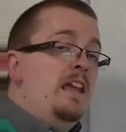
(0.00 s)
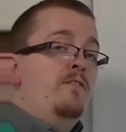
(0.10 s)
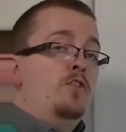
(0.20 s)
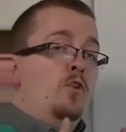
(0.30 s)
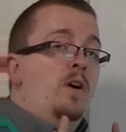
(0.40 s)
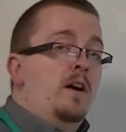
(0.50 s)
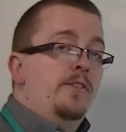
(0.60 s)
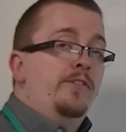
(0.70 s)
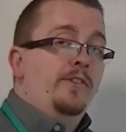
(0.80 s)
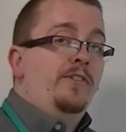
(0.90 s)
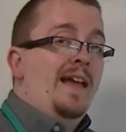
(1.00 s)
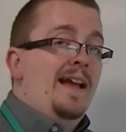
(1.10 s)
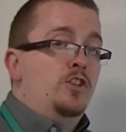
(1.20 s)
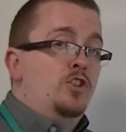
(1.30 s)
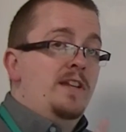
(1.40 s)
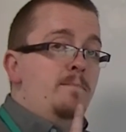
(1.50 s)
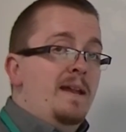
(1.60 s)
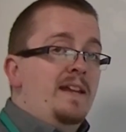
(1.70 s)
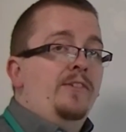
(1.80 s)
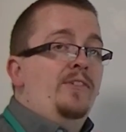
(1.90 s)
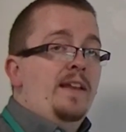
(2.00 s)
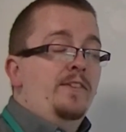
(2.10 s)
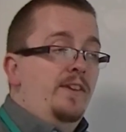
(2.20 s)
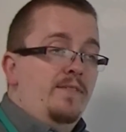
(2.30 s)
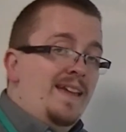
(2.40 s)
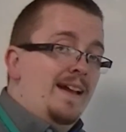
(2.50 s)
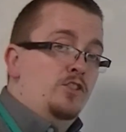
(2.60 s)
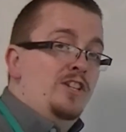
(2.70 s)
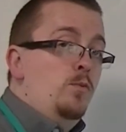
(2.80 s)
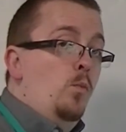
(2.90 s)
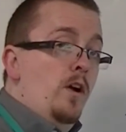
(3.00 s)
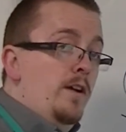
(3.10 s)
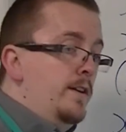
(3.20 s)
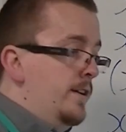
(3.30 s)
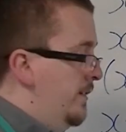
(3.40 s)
if your answers actually make sense, if they actually work.